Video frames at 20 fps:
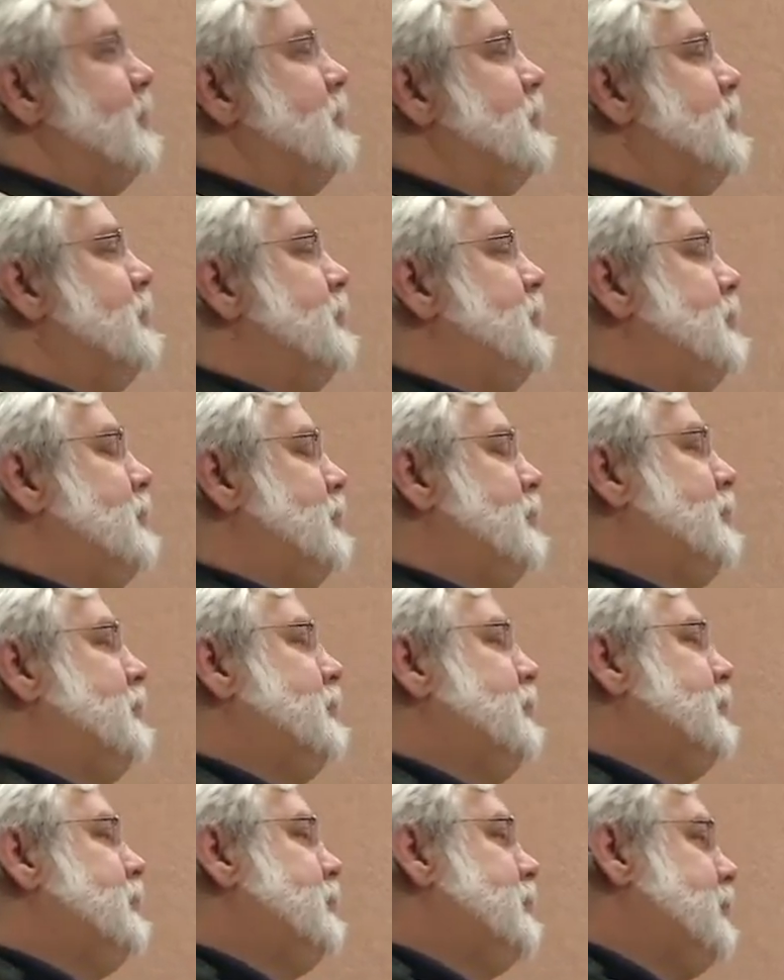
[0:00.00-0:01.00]

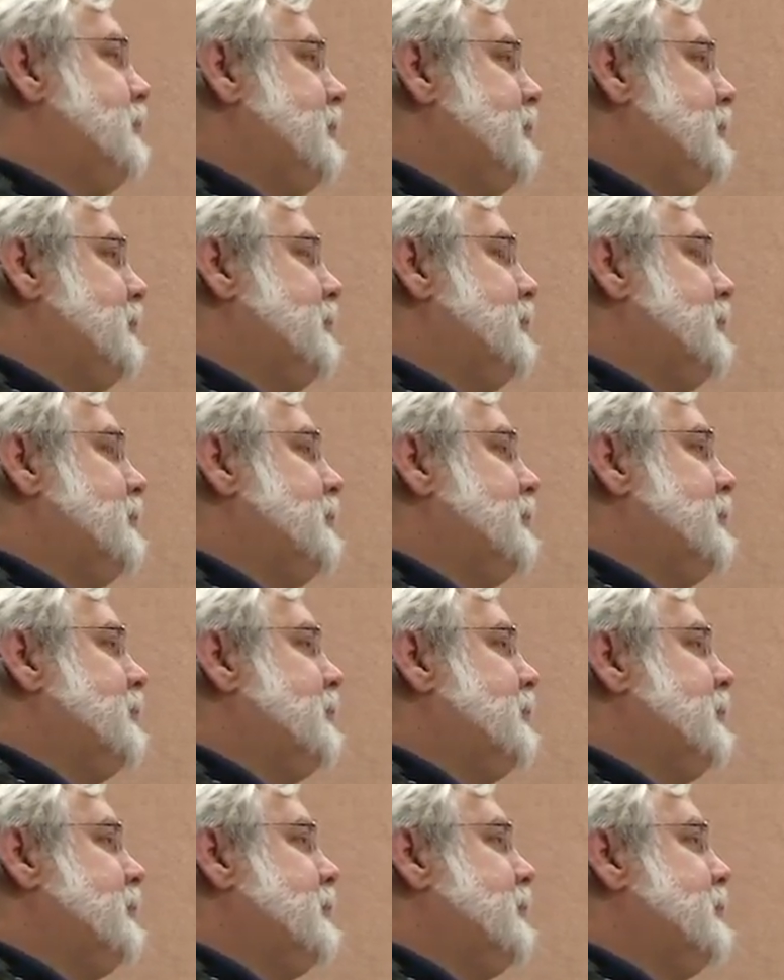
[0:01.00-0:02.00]

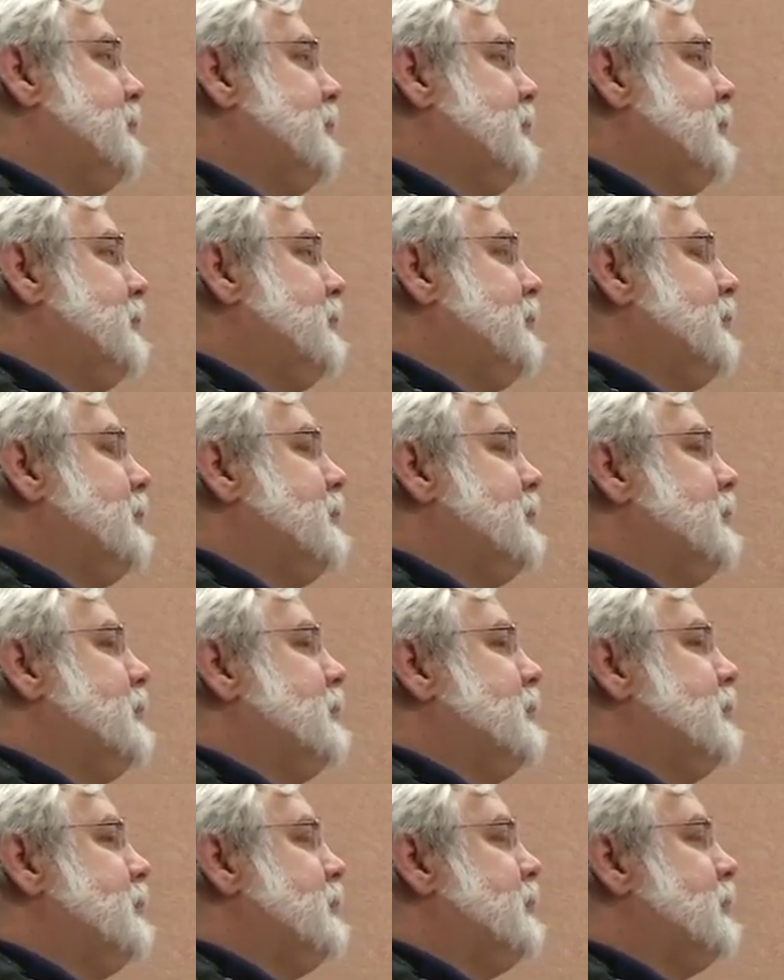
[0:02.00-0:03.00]

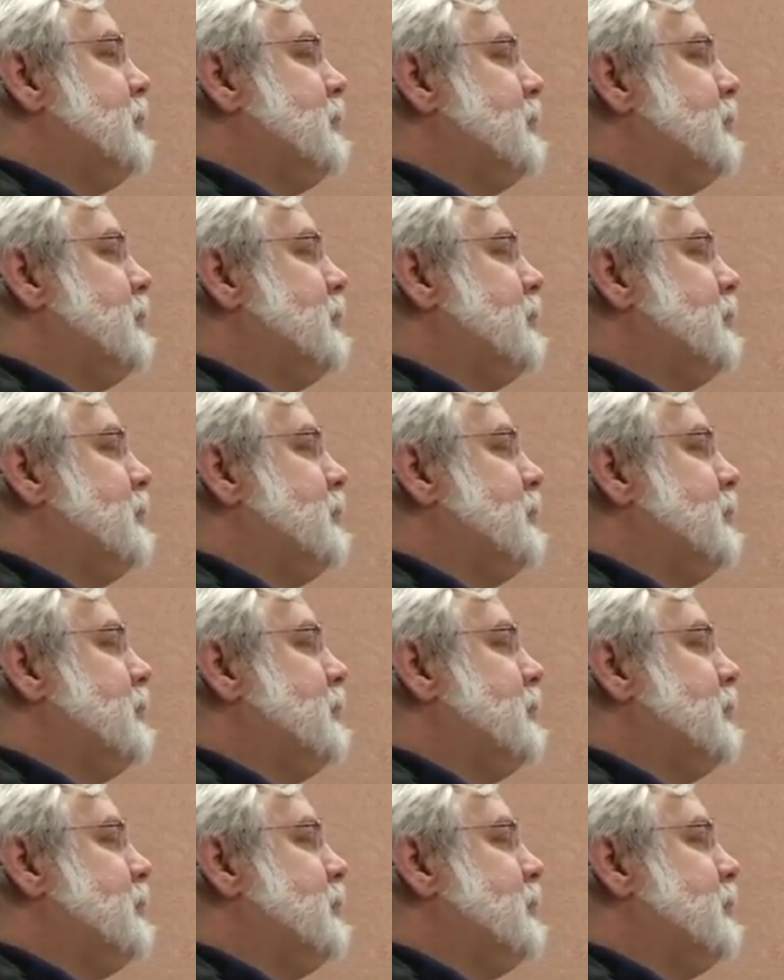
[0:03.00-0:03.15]
The person shown says nothing.